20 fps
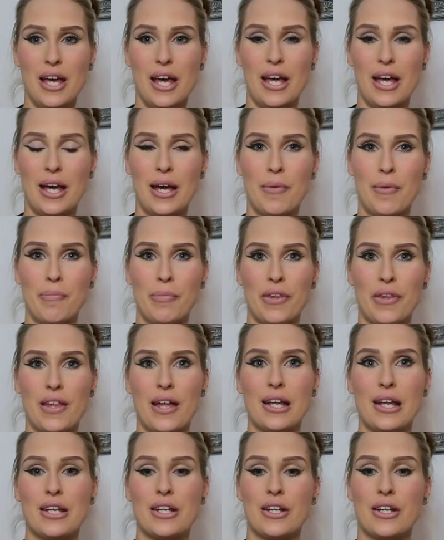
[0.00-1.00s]
But
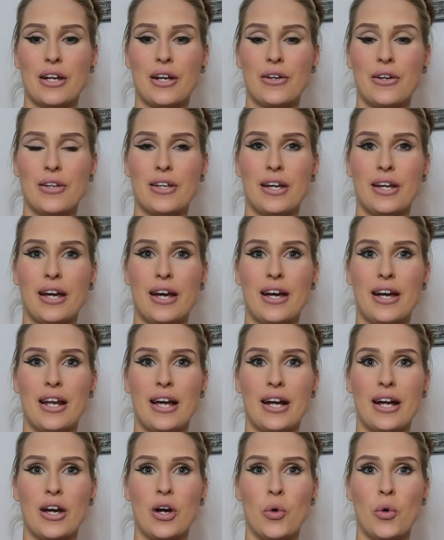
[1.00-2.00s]
then, you know, you get
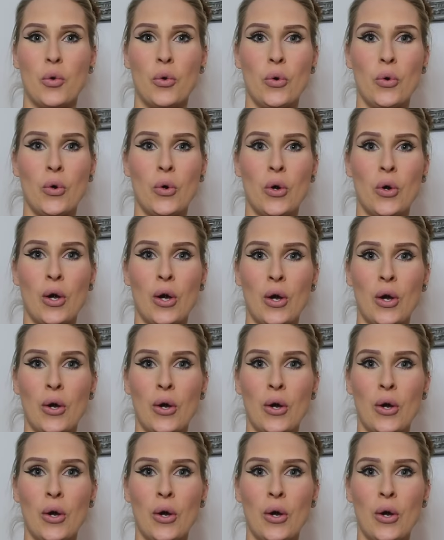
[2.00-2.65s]
like a woo,